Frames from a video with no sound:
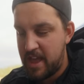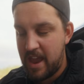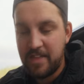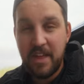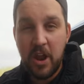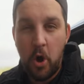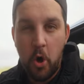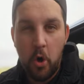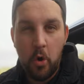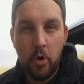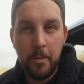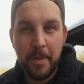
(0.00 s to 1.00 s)
and then a
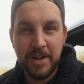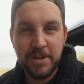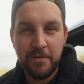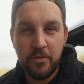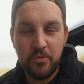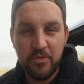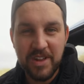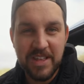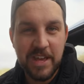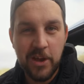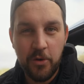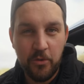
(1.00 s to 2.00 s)
whole bunch of
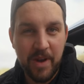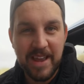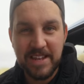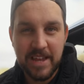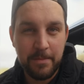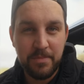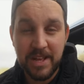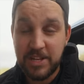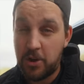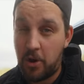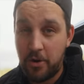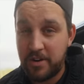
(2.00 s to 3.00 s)
really great templates
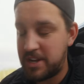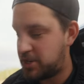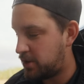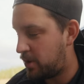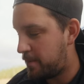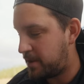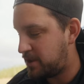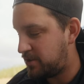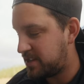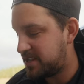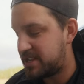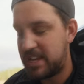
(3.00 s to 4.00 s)
already show up and you
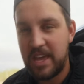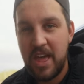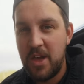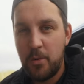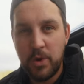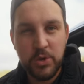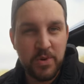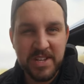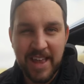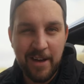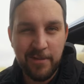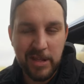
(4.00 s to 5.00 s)
can see which ones
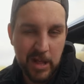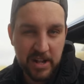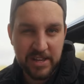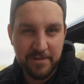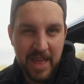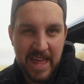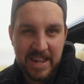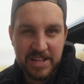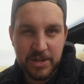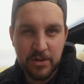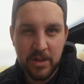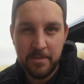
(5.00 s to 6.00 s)
have lots of edits
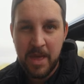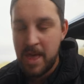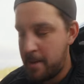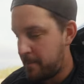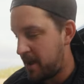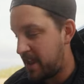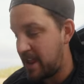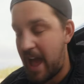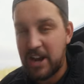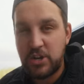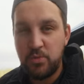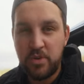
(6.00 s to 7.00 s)
to them, but it
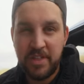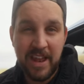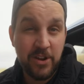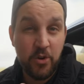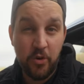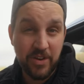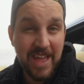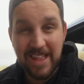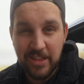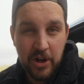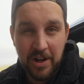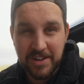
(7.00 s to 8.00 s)
actually will then create
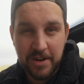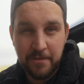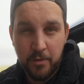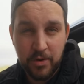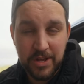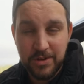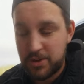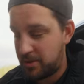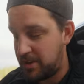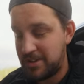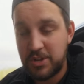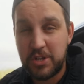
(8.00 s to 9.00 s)
the content for you. So
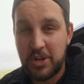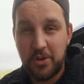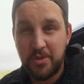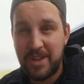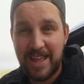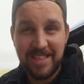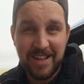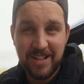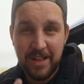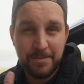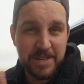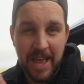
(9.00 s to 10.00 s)
you can just go get the
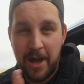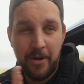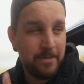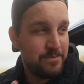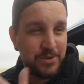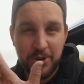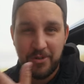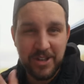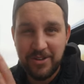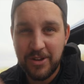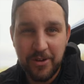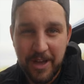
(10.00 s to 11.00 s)
clips, how I'm showing
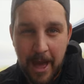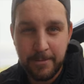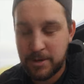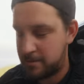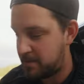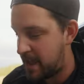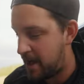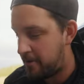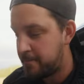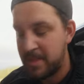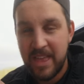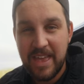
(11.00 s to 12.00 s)
you to go capture them now,
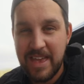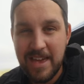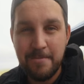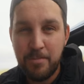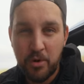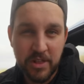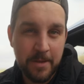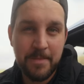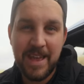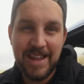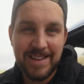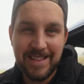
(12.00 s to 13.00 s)
import them
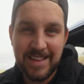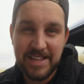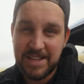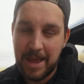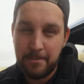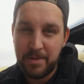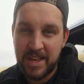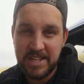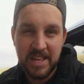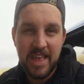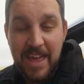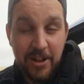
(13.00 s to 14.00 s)
into these
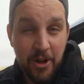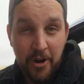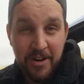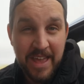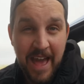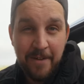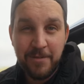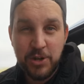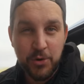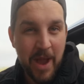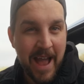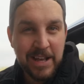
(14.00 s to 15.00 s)
templates. It'll already have
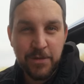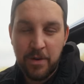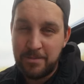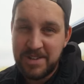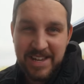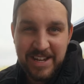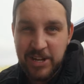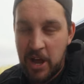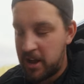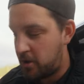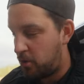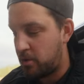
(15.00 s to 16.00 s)
tracks from
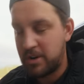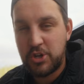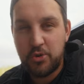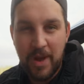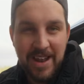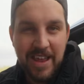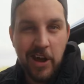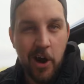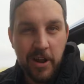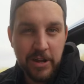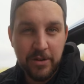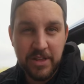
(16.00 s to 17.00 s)
TikTok or trending
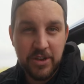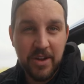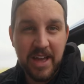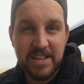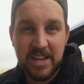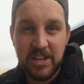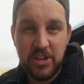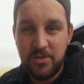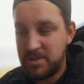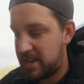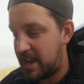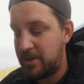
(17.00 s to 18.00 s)
audio that you guys can
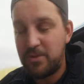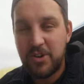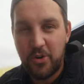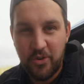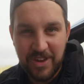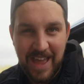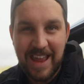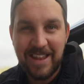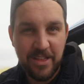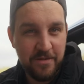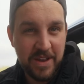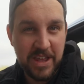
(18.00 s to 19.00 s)
use and it will create
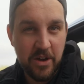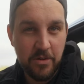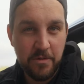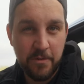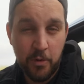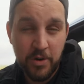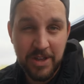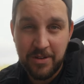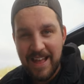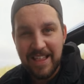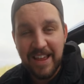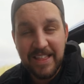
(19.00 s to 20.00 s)
the video for you.
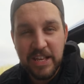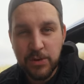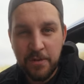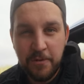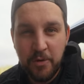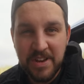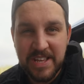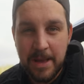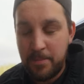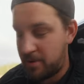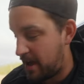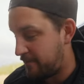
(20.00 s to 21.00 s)
Like this one, for
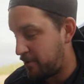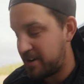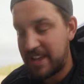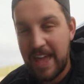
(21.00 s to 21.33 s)
example, I've already